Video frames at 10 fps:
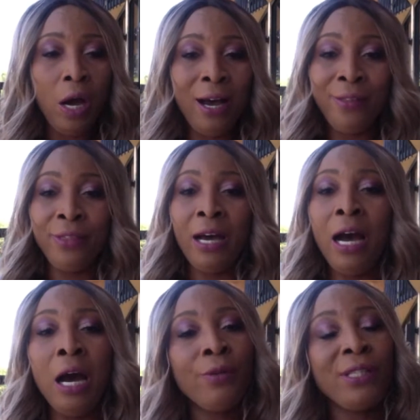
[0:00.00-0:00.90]
on the
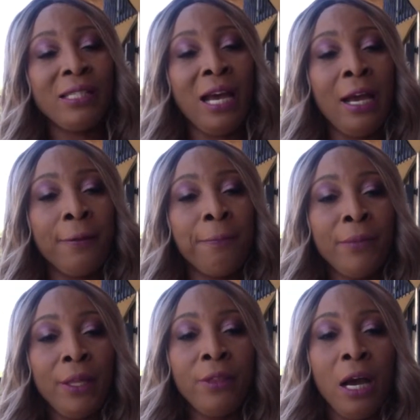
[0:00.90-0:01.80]
outside
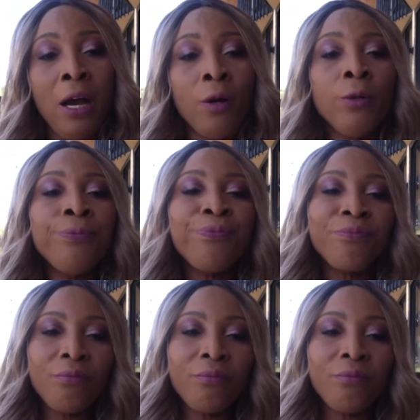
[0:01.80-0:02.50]
now